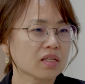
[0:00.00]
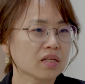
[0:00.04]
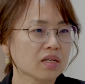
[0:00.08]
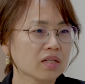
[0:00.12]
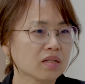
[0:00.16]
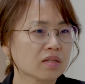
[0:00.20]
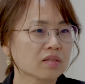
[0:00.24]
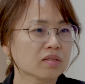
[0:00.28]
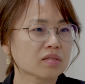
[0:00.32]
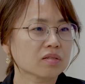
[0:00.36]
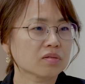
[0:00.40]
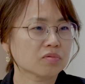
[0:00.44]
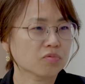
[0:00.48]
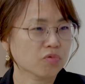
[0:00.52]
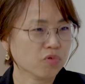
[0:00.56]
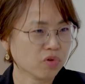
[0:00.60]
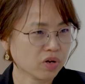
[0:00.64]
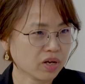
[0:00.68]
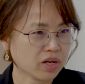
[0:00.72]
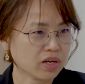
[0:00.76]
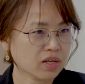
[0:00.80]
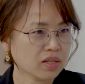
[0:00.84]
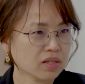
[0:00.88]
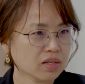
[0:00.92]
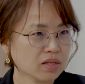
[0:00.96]
dealt
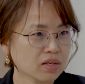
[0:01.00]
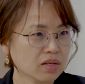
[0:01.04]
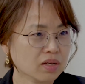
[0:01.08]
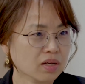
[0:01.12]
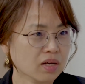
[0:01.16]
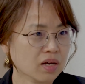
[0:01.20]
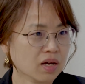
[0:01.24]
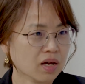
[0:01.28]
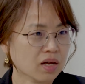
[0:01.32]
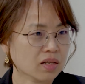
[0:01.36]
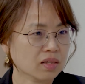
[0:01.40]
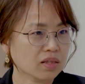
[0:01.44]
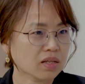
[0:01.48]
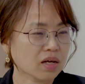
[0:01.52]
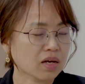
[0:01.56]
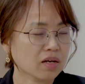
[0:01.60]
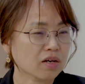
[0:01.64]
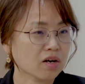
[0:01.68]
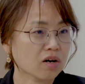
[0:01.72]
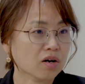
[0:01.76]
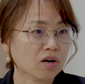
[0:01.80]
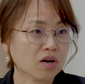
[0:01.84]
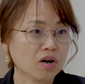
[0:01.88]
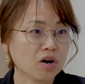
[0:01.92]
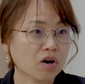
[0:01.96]
with and they
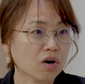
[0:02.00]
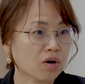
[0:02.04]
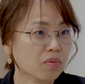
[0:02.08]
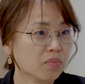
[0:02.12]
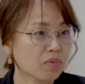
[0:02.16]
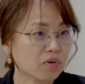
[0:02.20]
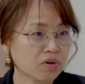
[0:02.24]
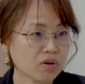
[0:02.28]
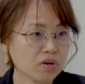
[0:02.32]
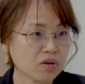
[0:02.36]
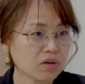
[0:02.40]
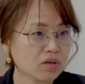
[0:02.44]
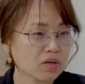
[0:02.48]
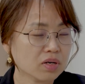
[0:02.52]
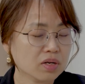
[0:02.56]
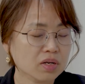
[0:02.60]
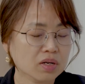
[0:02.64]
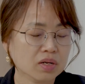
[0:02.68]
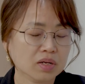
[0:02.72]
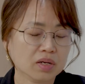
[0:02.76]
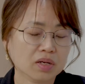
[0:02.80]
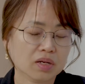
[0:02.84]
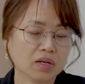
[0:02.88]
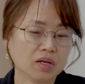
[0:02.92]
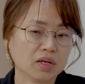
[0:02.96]
uncover,
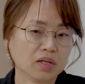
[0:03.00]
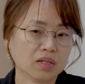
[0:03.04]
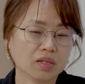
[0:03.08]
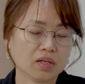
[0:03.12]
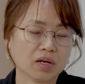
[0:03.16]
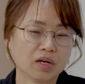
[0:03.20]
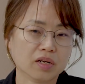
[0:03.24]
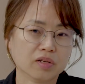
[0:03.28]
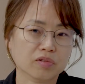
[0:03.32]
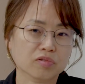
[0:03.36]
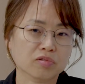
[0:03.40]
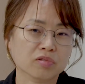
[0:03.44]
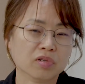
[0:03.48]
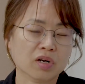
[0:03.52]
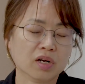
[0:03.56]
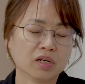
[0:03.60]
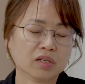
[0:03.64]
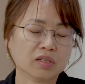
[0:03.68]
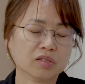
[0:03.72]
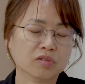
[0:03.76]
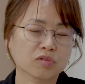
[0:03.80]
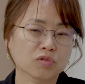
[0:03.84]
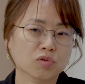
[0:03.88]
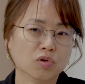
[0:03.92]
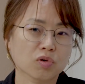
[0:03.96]
and I'd
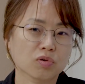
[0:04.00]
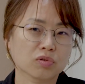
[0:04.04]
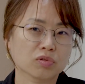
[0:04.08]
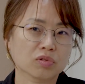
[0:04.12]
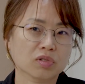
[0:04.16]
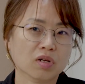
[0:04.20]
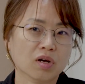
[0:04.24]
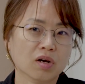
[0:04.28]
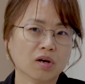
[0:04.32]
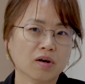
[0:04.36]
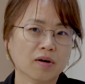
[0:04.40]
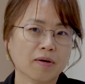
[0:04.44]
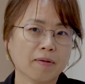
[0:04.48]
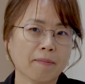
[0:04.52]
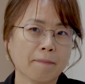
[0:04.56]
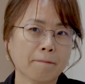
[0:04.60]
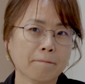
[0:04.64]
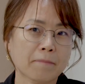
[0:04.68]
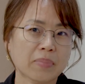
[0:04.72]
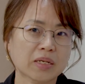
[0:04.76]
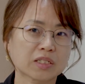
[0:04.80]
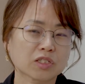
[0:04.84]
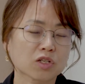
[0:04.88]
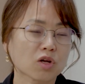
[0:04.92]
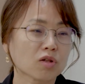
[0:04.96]
like to know
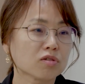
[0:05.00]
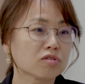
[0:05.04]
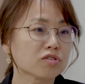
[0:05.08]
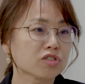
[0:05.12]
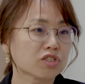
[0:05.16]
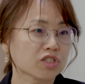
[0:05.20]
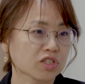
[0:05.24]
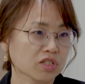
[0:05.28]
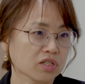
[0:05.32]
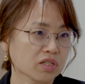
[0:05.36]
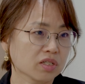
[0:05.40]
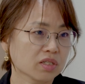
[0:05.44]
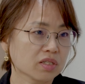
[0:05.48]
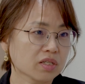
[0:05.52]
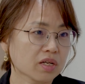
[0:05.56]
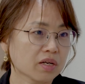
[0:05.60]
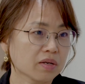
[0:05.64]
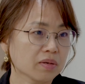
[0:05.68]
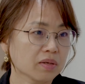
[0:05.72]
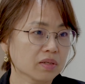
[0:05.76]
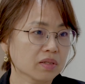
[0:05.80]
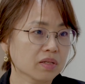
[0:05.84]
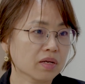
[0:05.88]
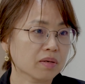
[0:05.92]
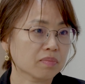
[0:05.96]
the solutions
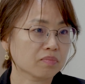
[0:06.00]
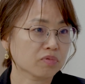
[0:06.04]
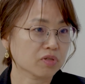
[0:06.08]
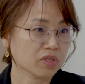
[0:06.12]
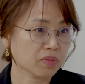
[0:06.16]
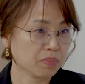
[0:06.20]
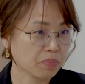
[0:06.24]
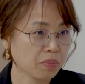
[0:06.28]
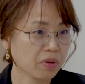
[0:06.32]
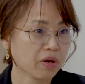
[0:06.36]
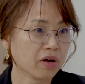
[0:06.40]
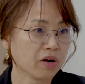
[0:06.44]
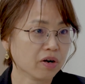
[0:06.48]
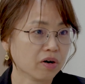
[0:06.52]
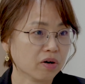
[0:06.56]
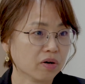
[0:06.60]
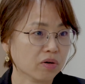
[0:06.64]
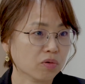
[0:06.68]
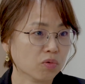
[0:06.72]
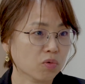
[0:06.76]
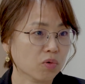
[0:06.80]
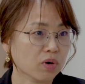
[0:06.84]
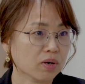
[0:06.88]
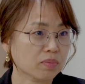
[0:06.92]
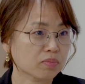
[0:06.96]
that they prepare
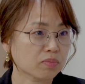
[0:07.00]
or